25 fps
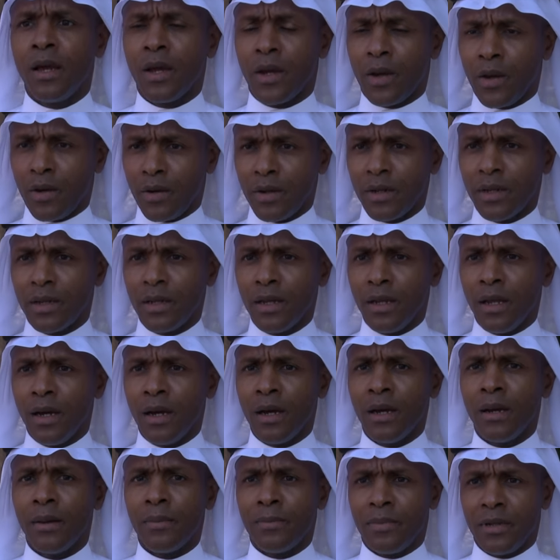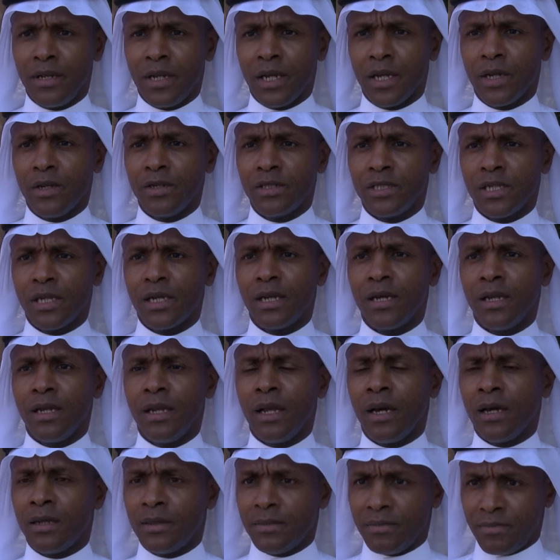curricular, pedagogical
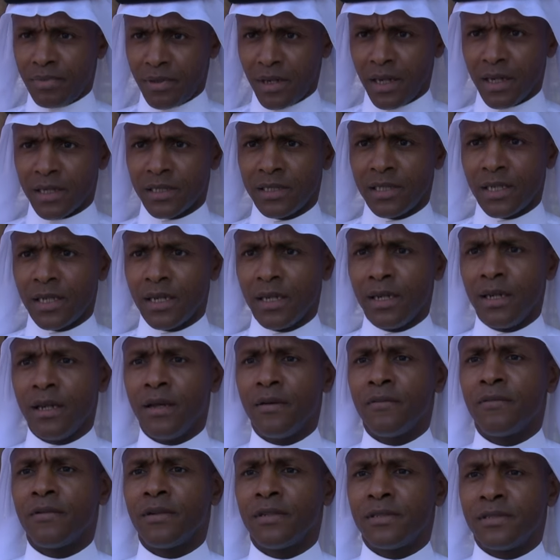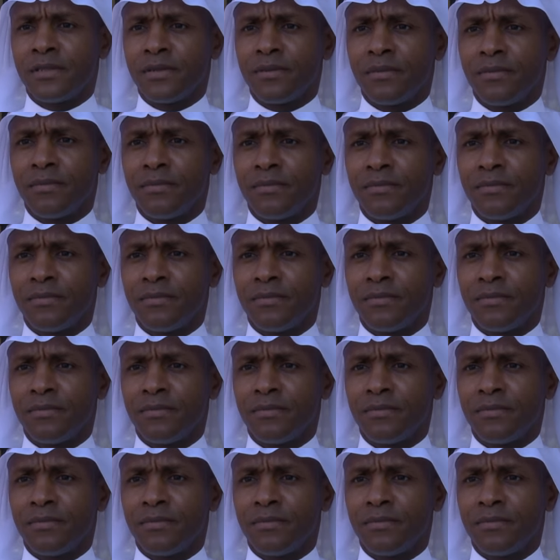and practical levels.